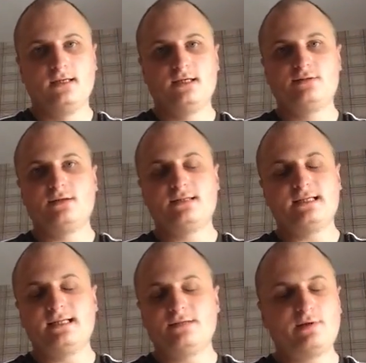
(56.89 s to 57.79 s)
as well
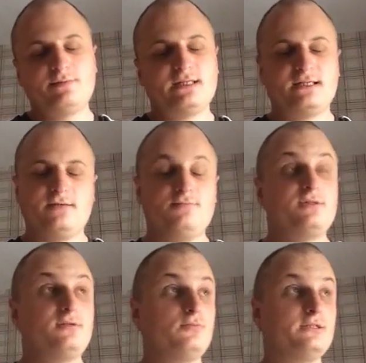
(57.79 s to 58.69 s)
than Adam Wan-Bissaka,
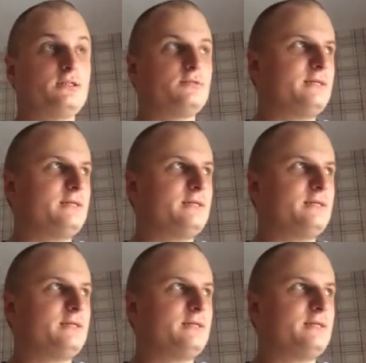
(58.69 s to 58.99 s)
which